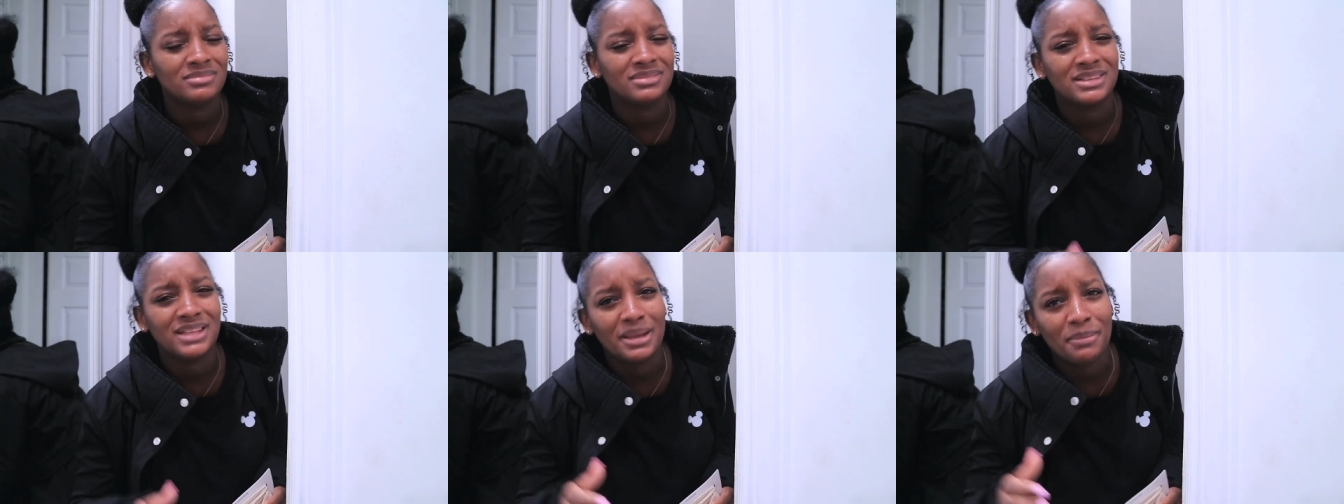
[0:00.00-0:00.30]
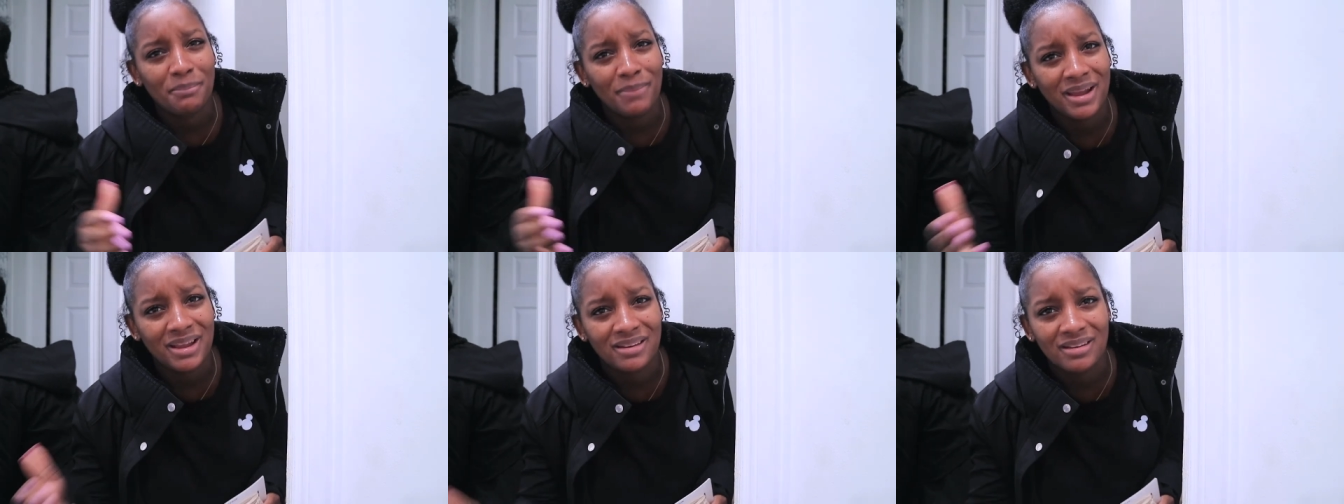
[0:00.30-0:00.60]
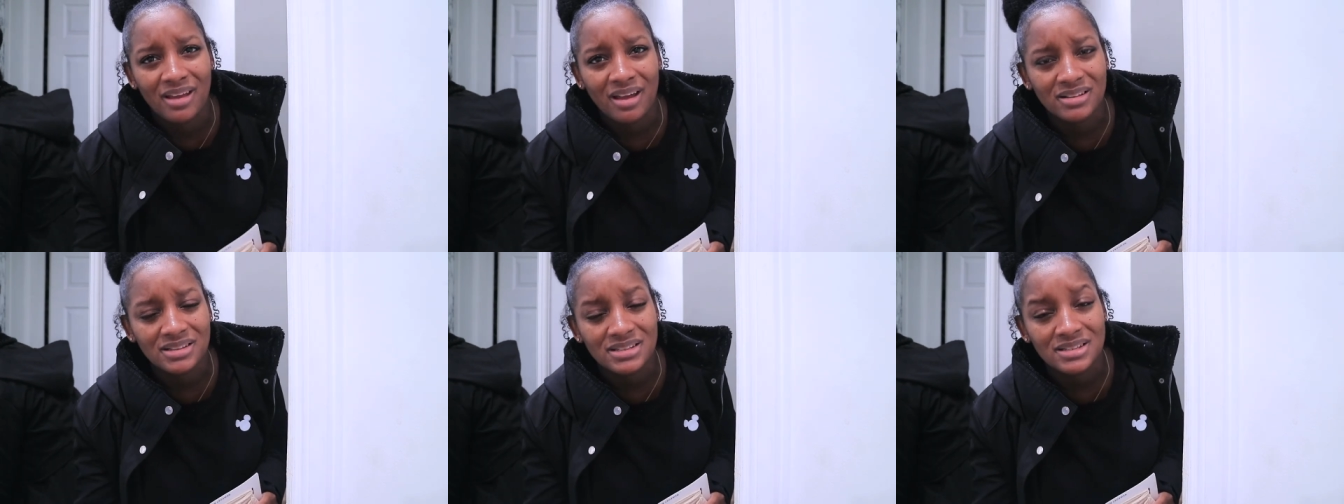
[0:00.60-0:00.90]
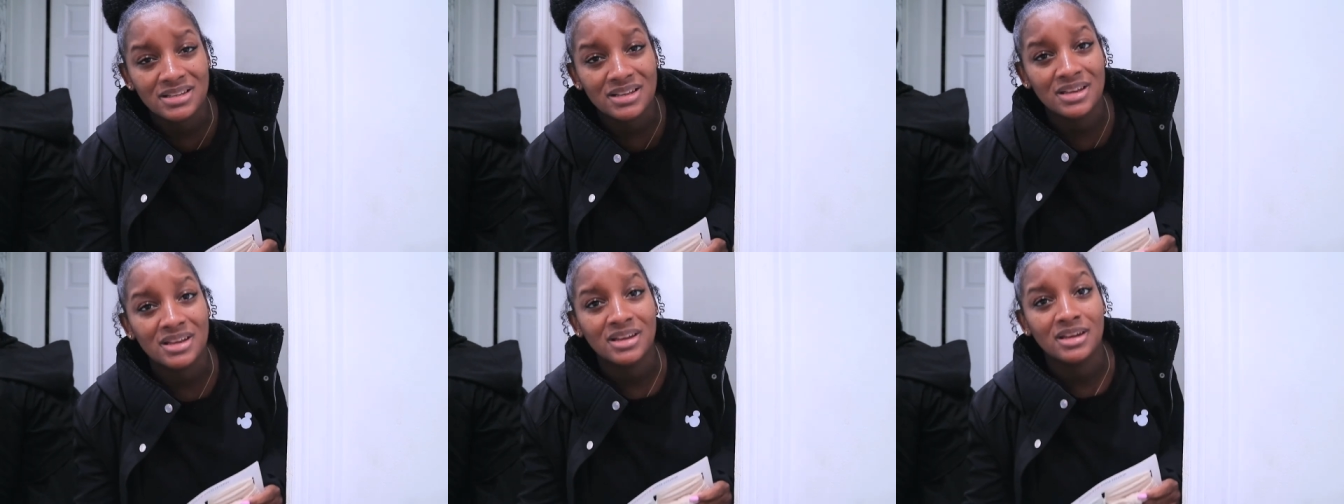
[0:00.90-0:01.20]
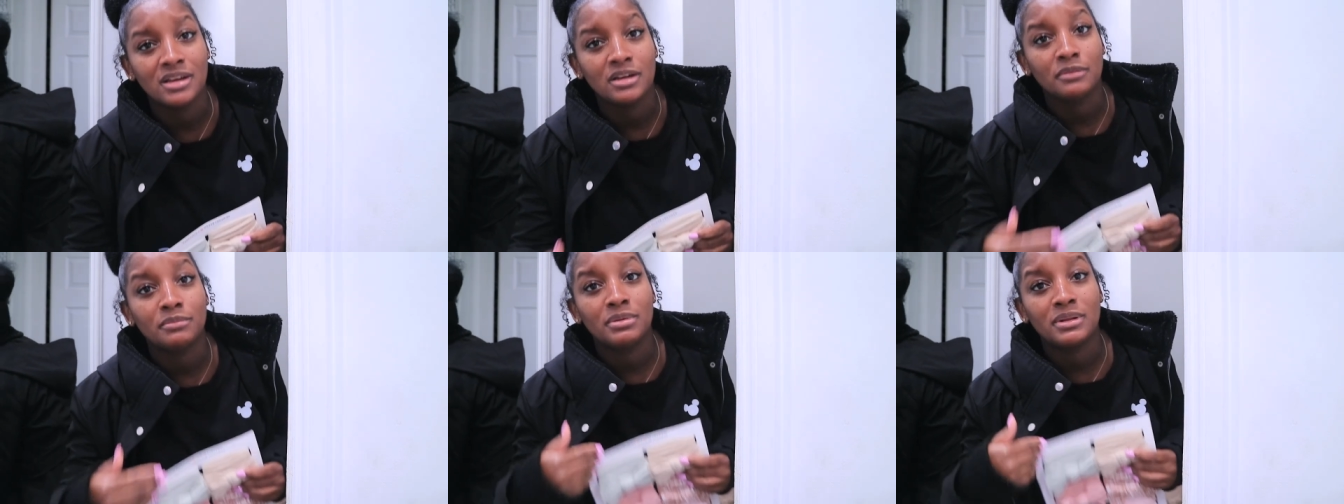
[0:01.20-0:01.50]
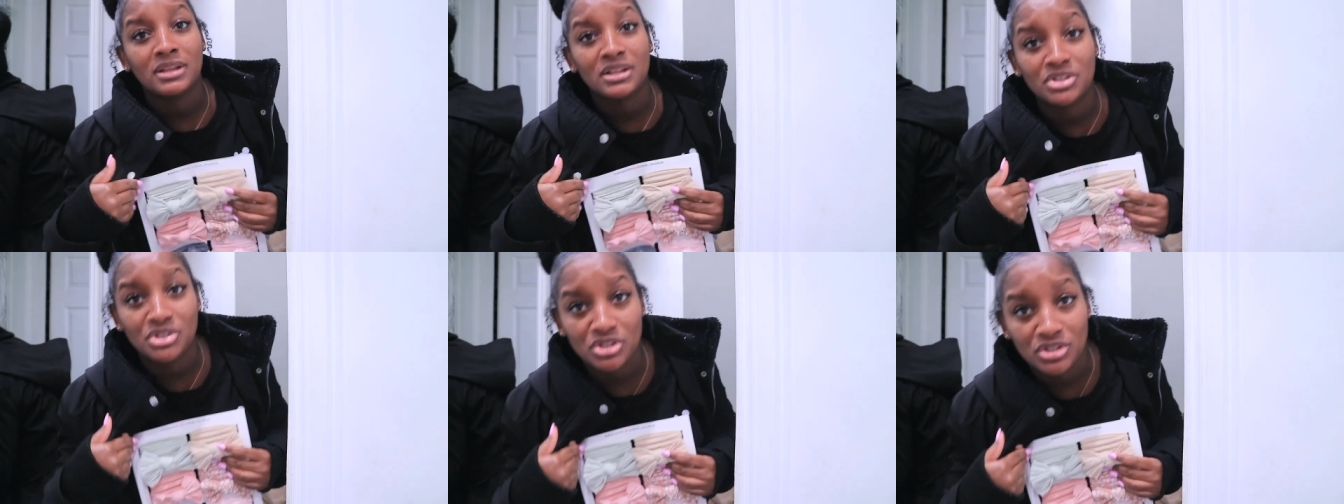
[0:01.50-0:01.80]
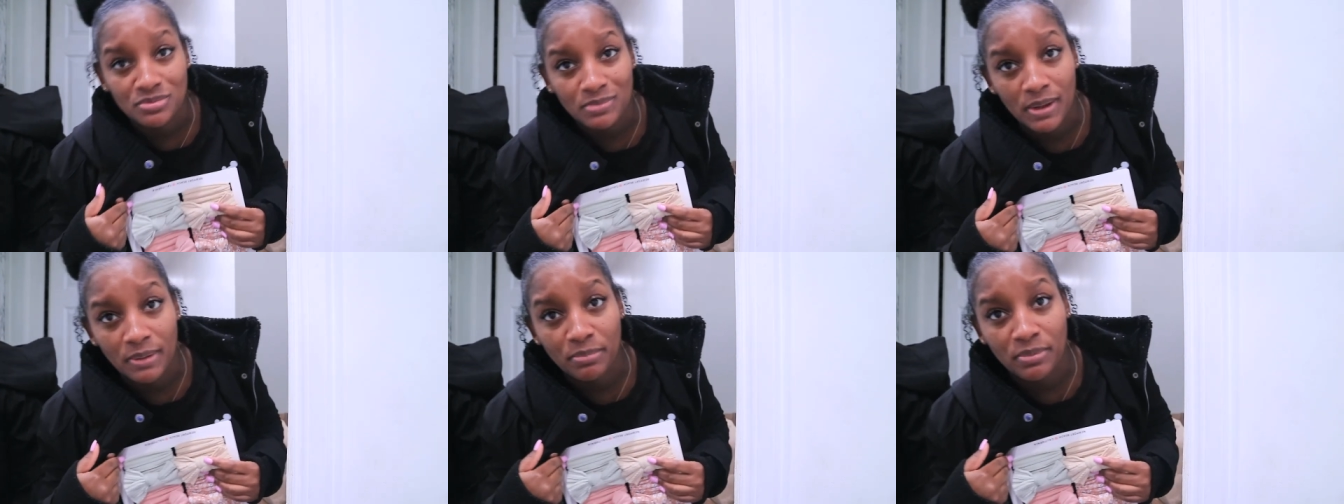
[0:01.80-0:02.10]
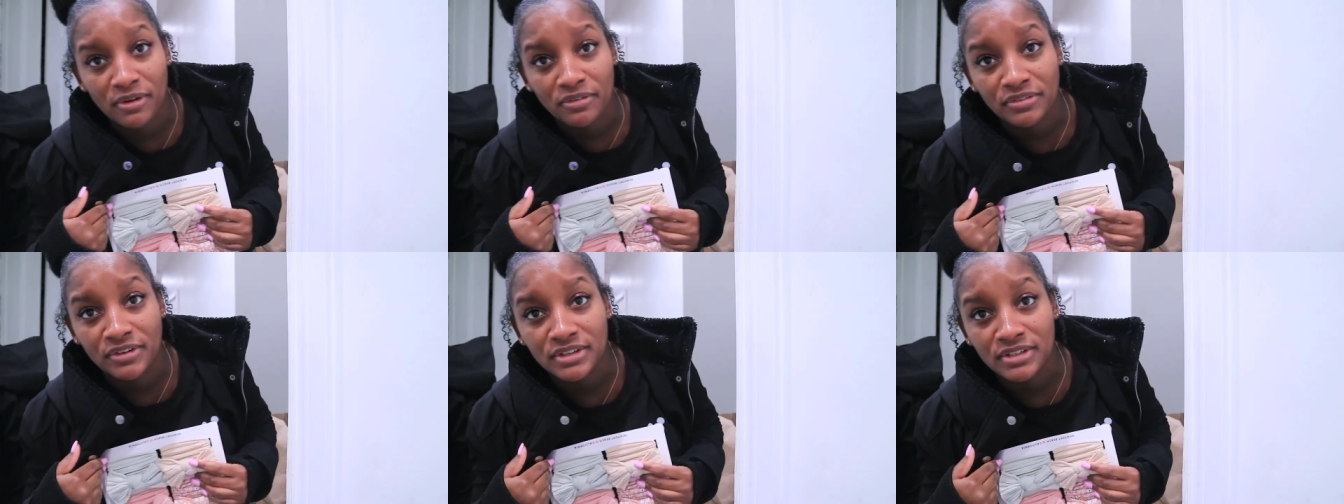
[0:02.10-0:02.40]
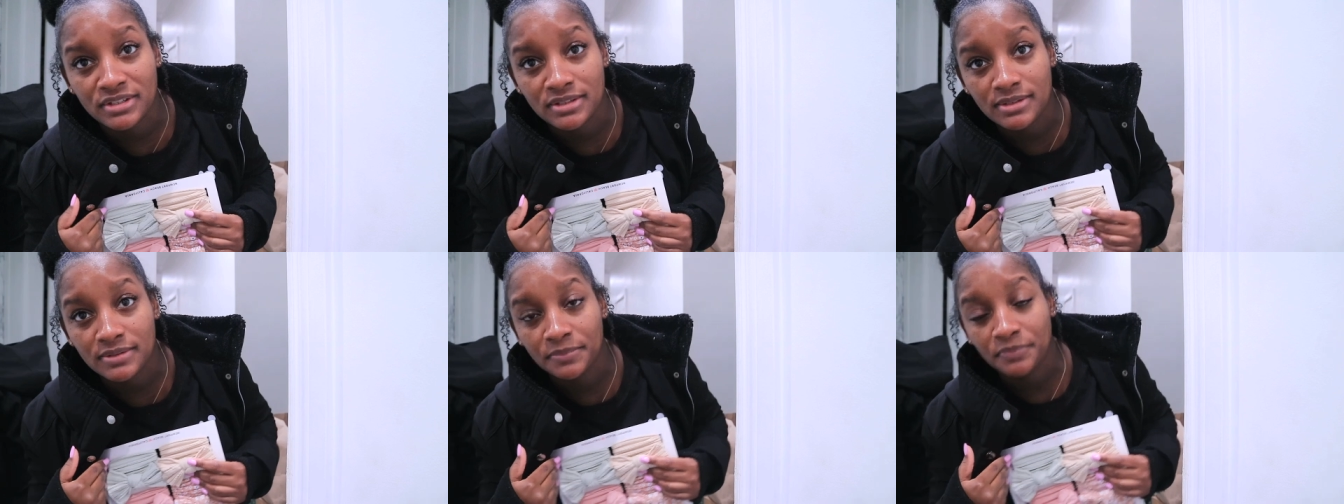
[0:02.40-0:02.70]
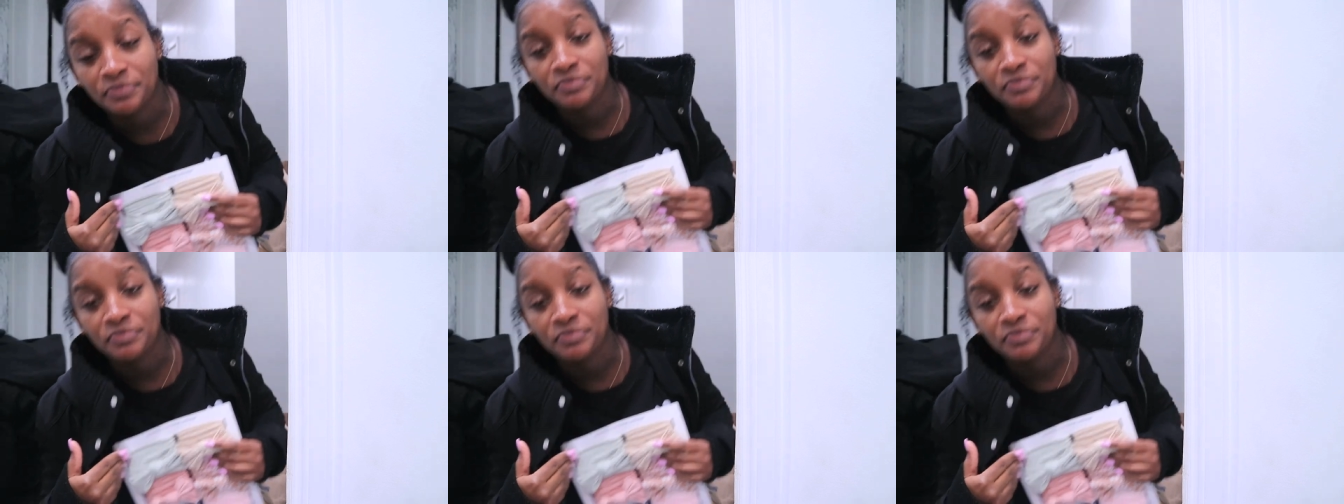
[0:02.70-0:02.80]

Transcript: They might not, but that's just my preference.